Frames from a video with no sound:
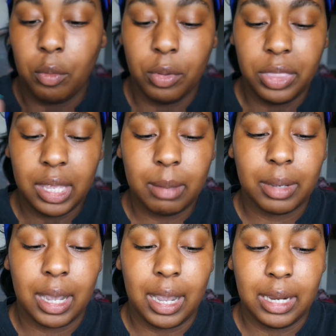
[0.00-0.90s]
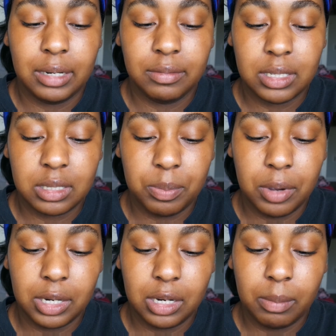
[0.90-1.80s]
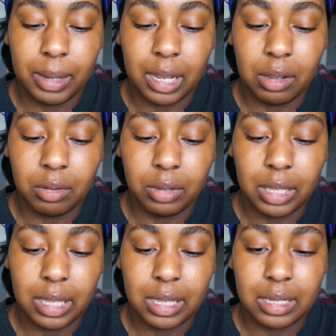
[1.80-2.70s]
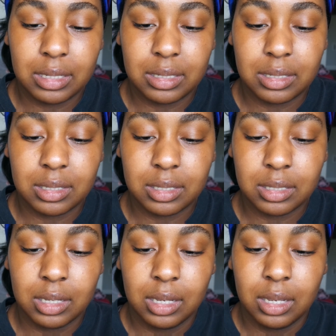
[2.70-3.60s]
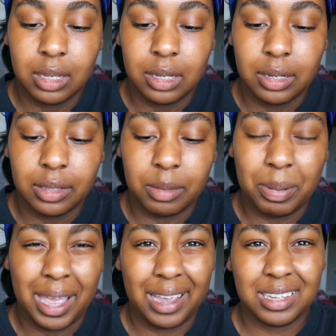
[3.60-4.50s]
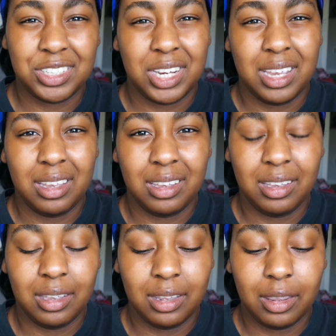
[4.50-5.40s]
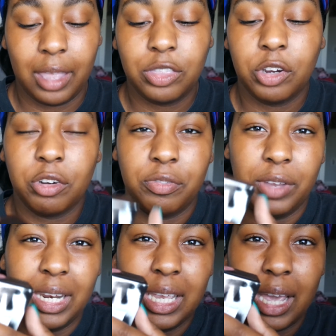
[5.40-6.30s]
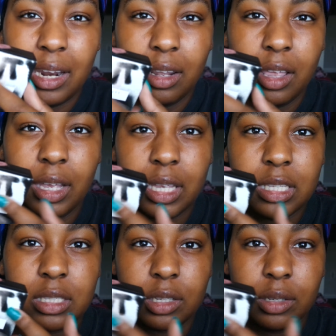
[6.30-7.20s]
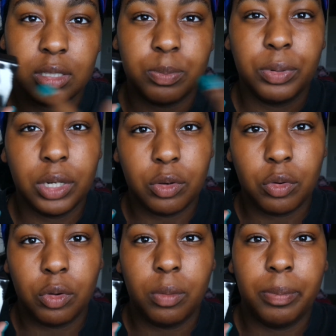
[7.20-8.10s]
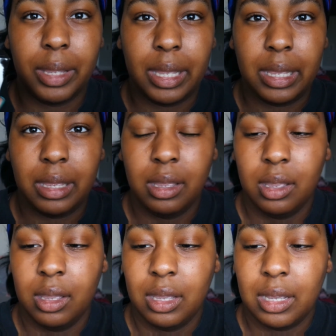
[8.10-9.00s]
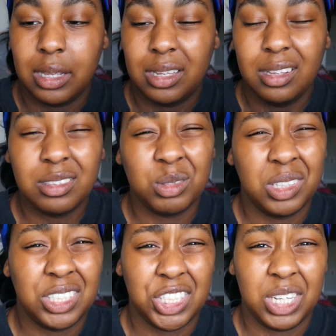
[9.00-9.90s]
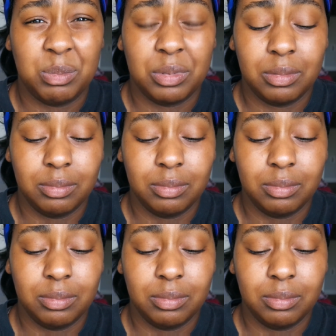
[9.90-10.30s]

One thing I'm kind of disappointed about is the packaging. Like the graffiti kind of look, it's pretty cool, but it looks really cheap.